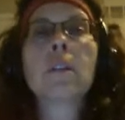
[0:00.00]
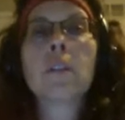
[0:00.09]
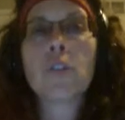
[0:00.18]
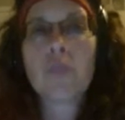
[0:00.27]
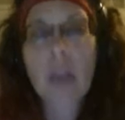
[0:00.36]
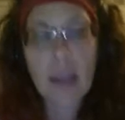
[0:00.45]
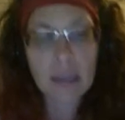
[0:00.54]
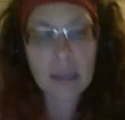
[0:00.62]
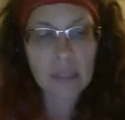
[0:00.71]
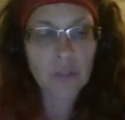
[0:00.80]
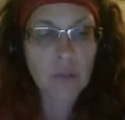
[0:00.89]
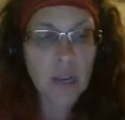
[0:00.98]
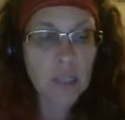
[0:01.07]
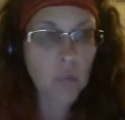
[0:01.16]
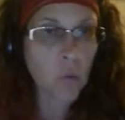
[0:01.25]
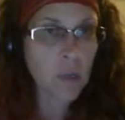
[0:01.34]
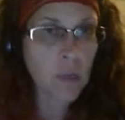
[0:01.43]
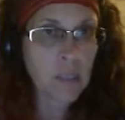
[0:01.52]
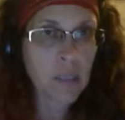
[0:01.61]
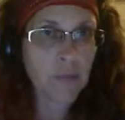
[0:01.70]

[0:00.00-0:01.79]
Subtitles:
to try and address one's